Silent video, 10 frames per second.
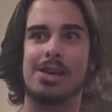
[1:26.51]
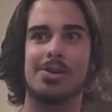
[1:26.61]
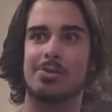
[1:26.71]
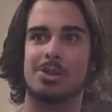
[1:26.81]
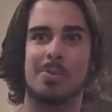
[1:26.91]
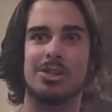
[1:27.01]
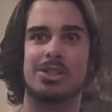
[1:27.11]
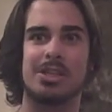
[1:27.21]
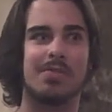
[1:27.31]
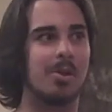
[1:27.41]
I know there was a
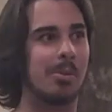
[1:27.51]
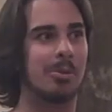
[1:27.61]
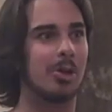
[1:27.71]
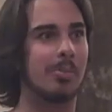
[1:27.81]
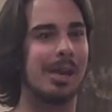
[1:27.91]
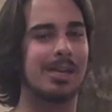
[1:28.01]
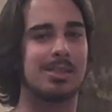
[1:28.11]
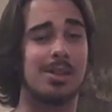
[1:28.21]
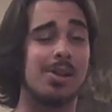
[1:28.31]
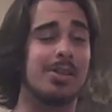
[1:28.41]
bunch of stuff I remember going back and saying,